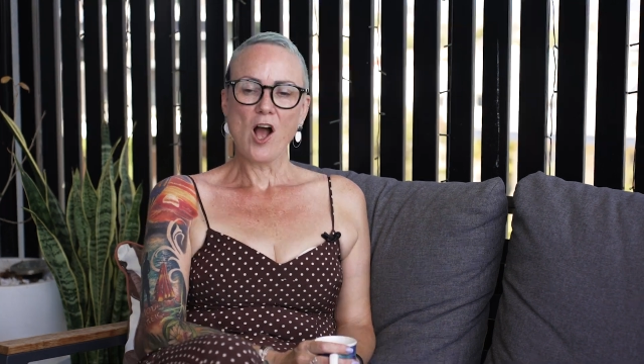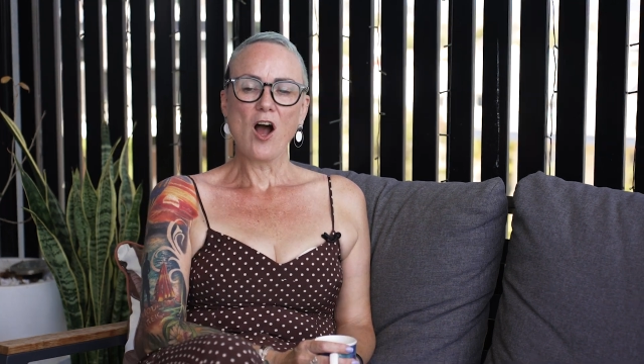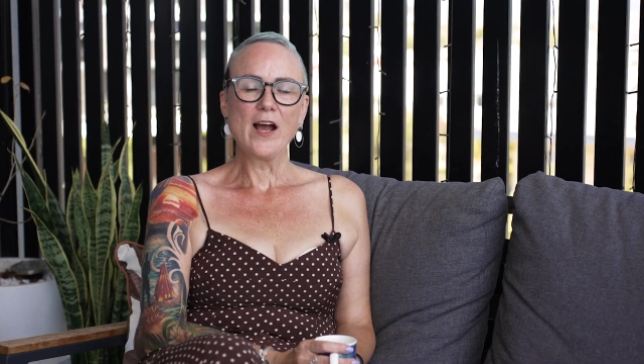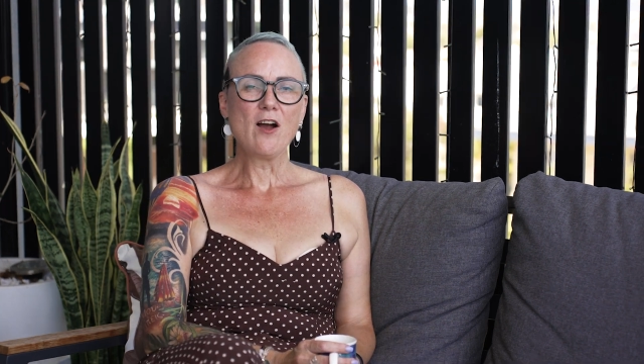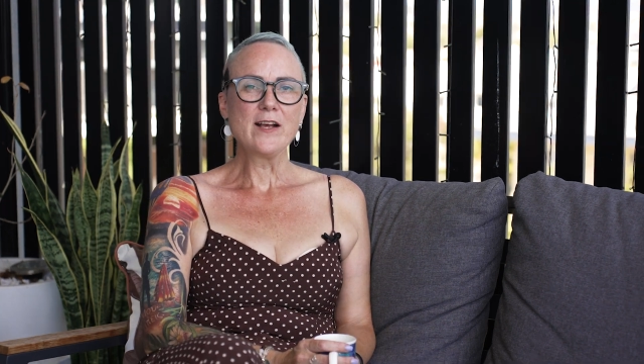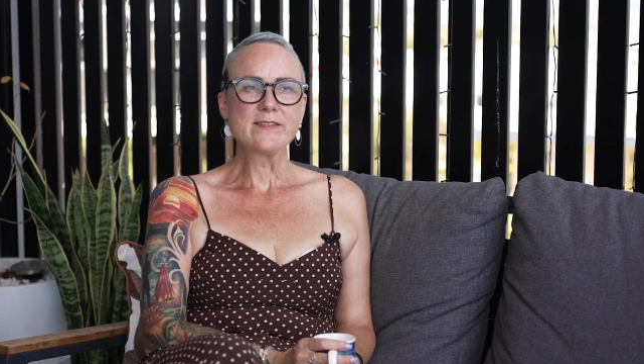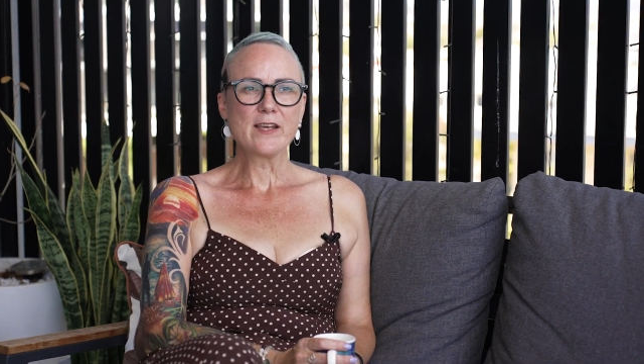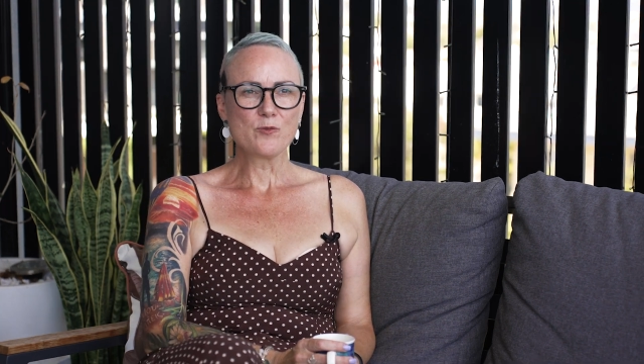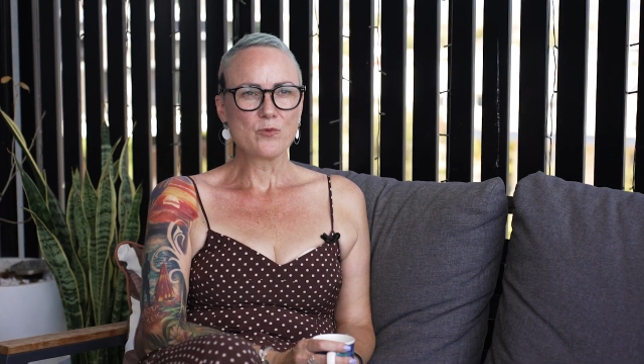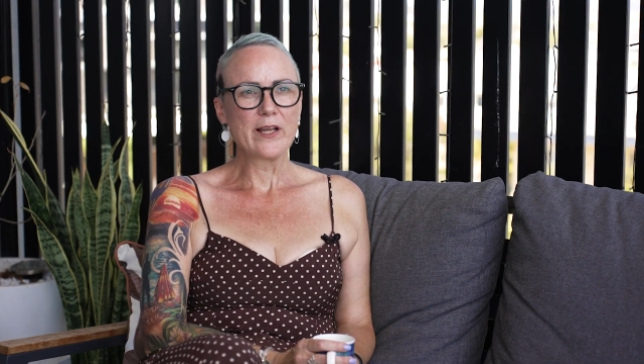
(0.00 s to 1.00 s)
I
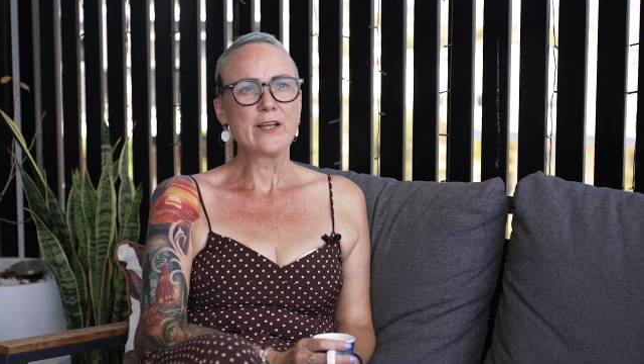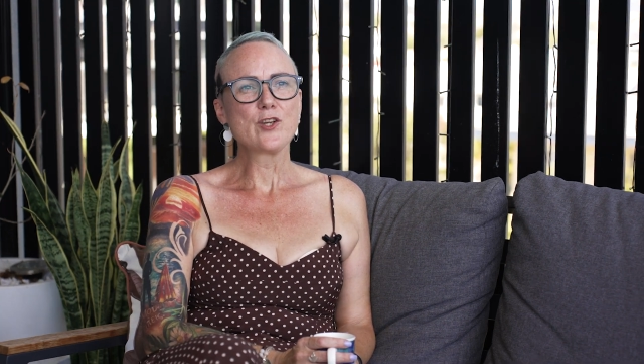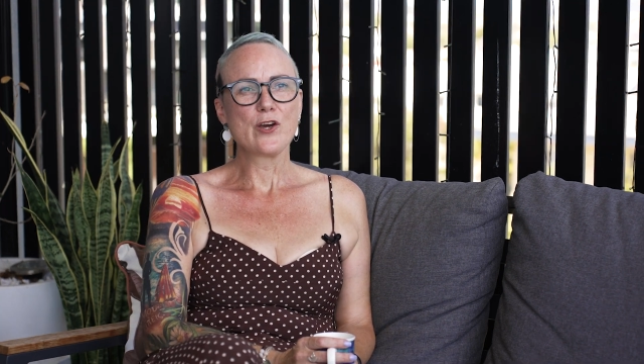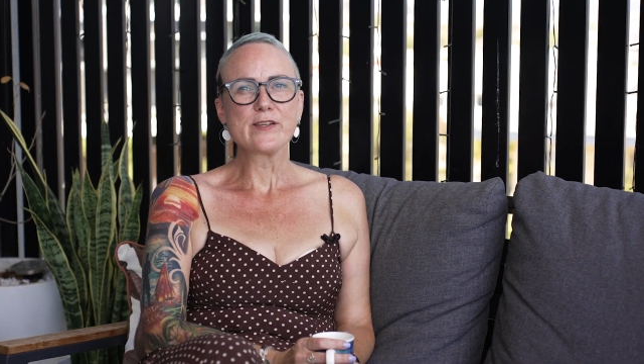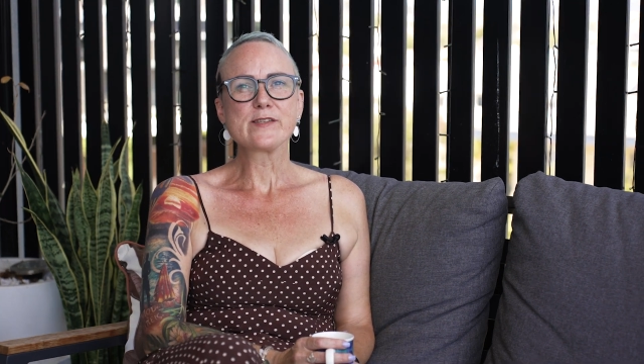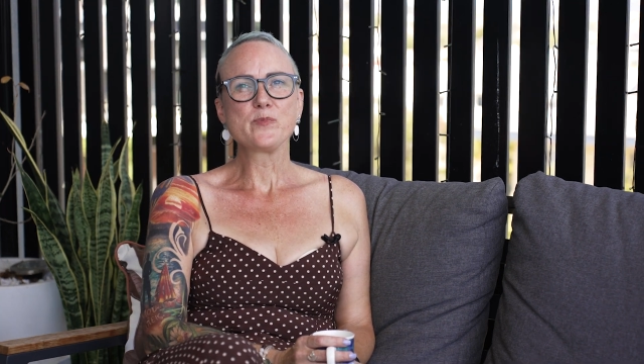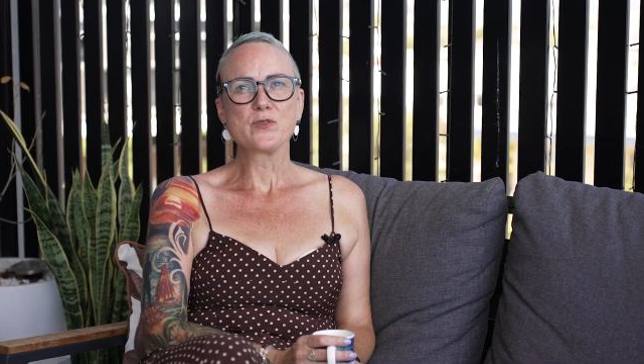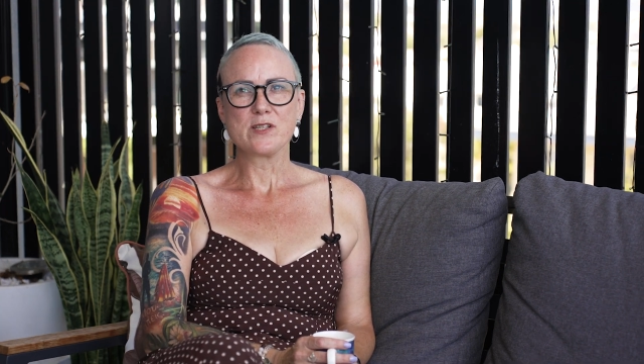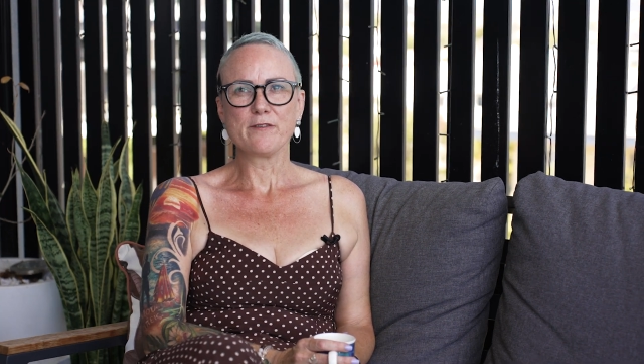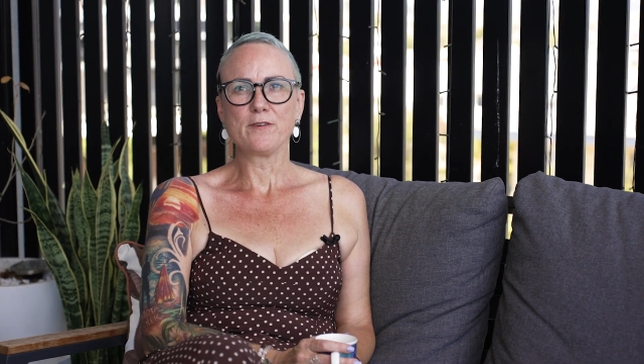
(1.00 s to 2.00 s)
see a really
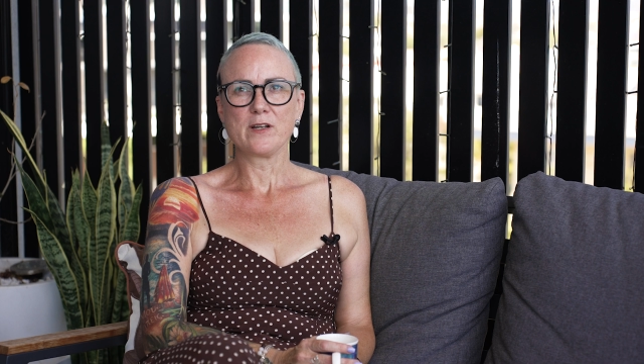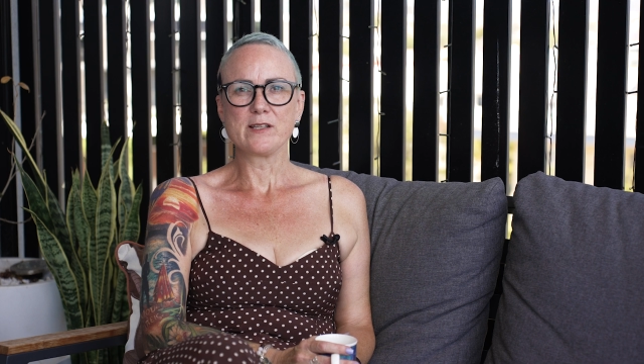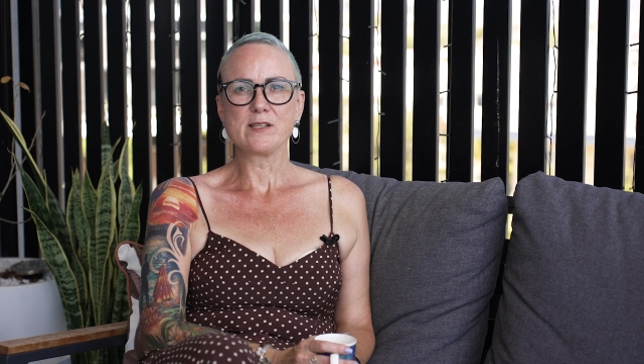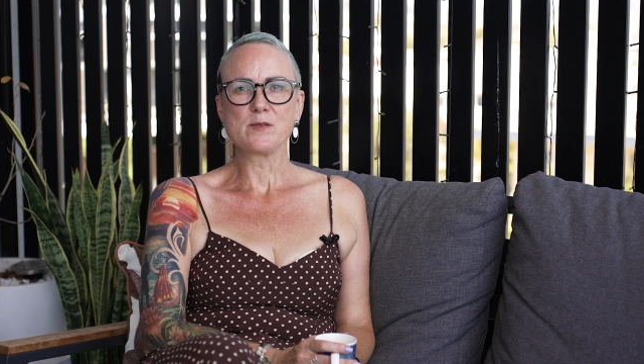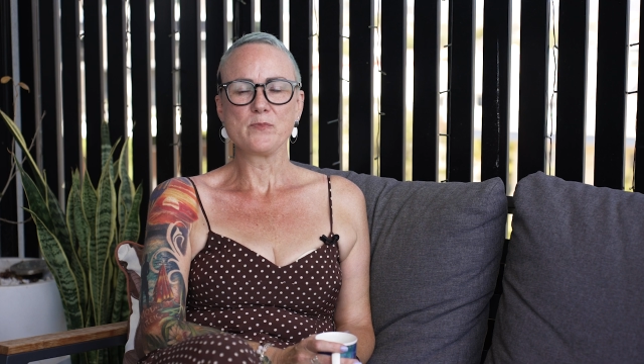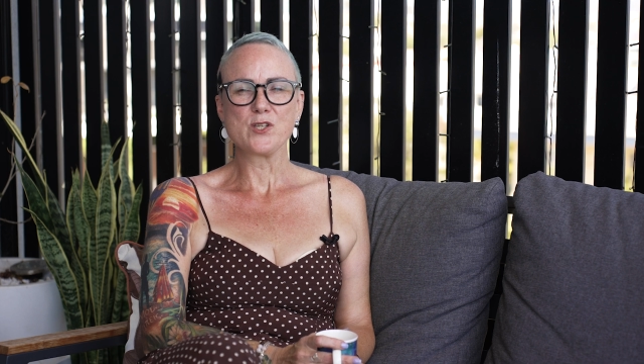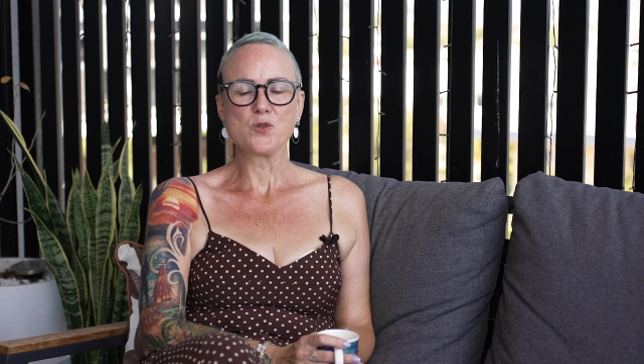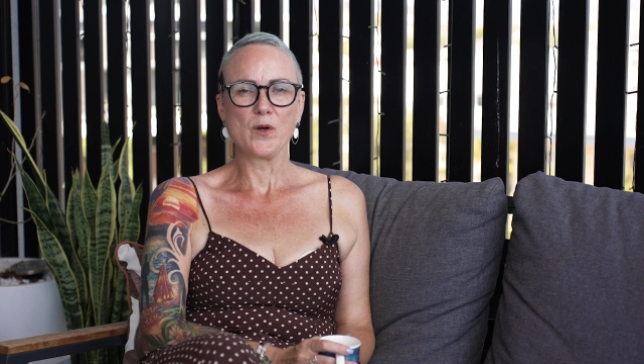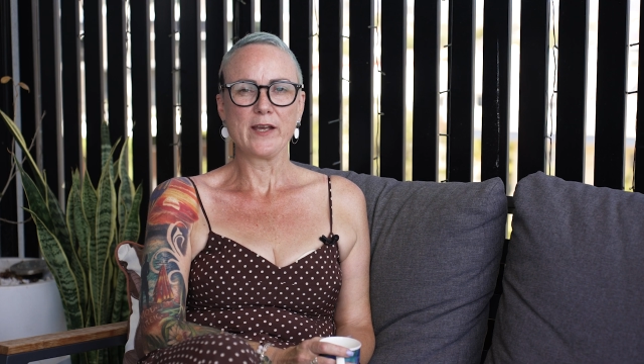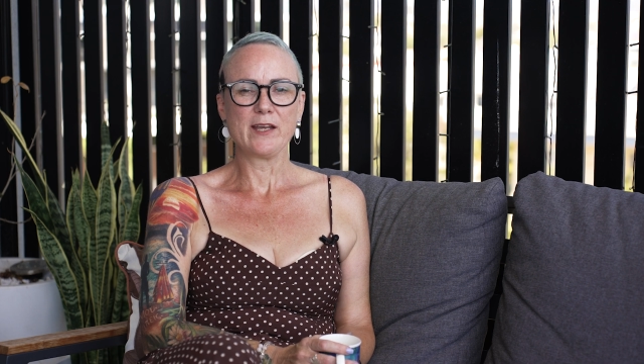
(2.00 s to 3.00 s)
noticeable difference
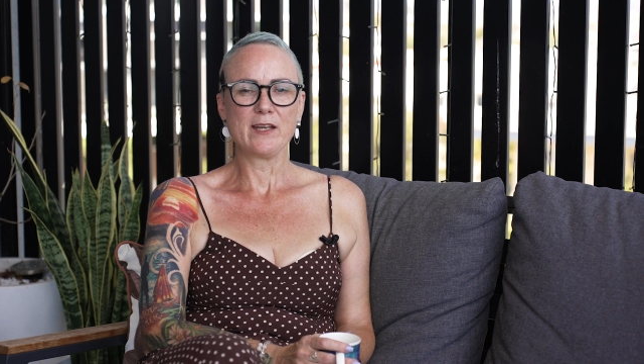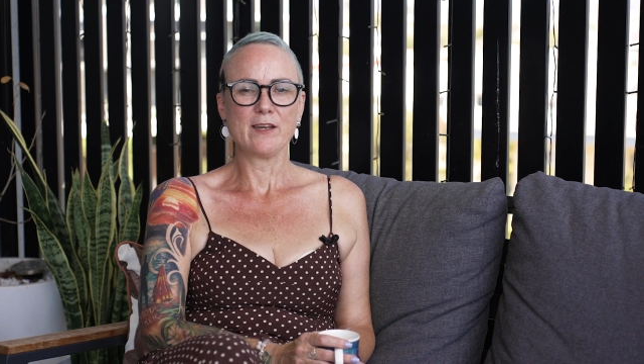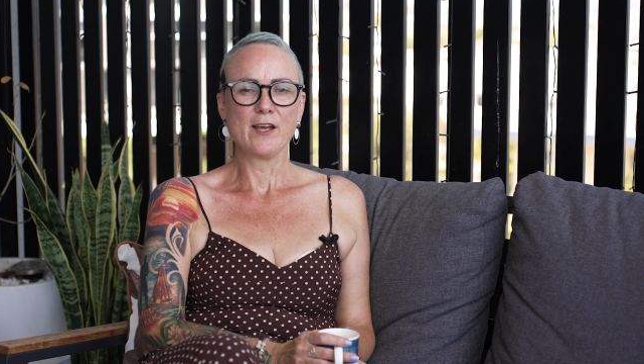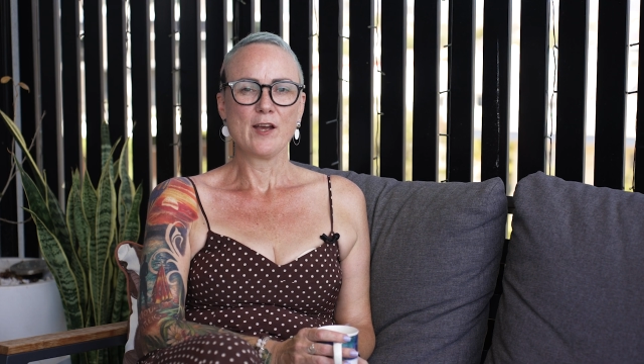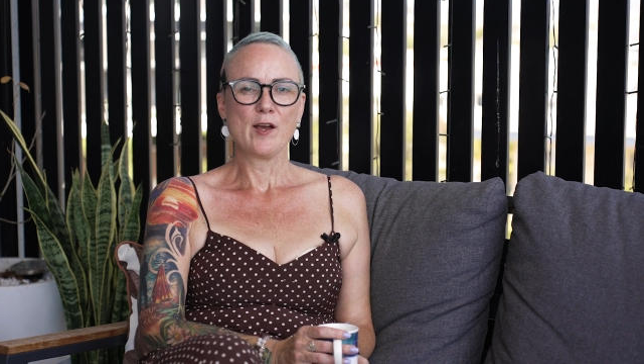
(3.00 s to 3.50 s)
between